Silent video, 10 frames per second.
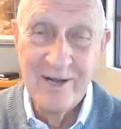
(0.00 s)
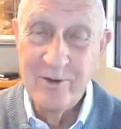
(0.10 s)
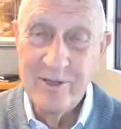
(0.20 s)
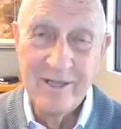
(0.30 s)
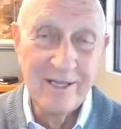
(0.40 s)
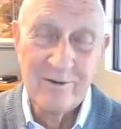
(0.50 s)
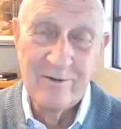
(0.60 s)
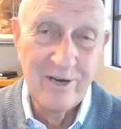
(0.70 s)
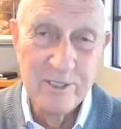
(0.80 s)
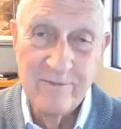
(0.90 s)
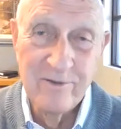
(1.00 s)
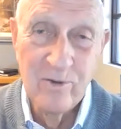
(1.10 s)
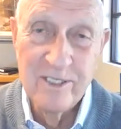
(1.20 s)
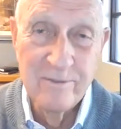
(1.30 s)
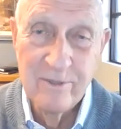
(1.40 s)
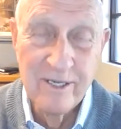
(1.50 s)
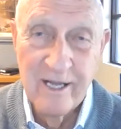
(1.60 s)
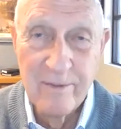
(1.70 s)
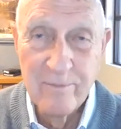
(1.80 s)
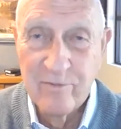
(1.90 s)
yeah, we think there are very specific ways of
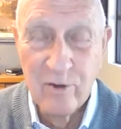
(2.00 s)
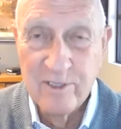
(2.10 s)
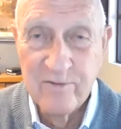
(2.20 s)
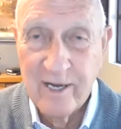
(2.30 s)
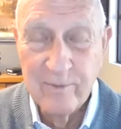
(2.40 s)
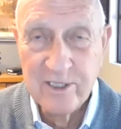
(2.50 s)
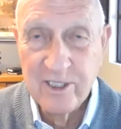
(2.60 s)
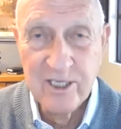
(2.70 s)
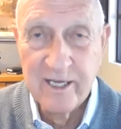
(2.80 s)
building high performance families,